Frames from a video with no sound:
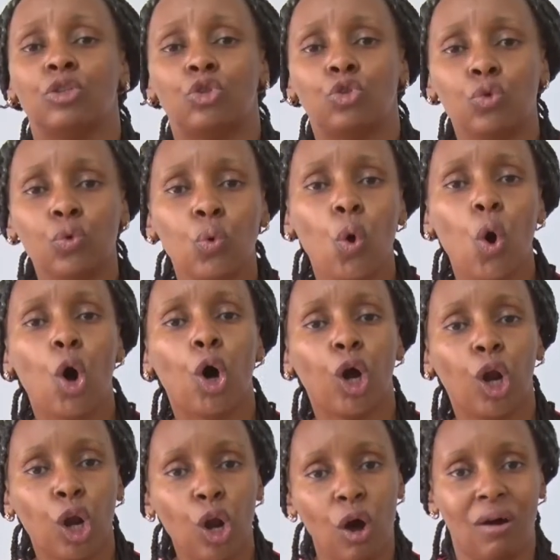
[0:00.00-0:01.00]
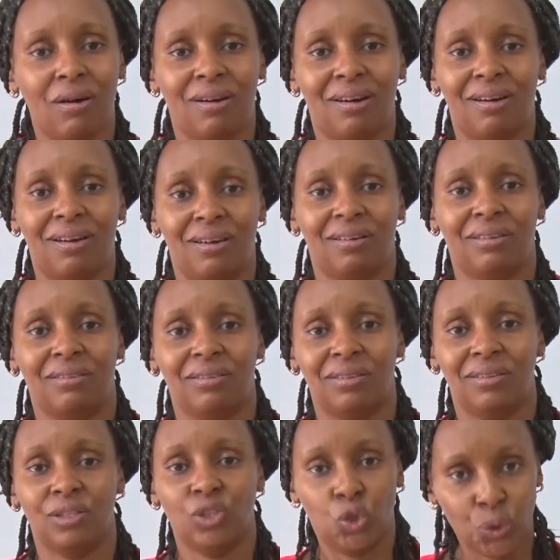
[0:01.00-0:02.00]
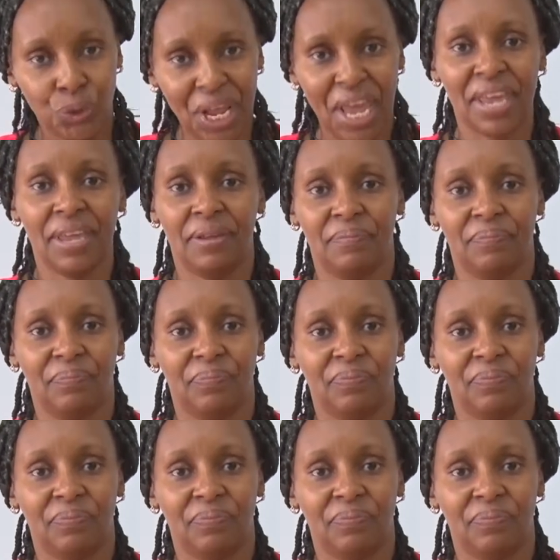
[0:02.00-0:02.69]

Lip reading: 2 o'clock today,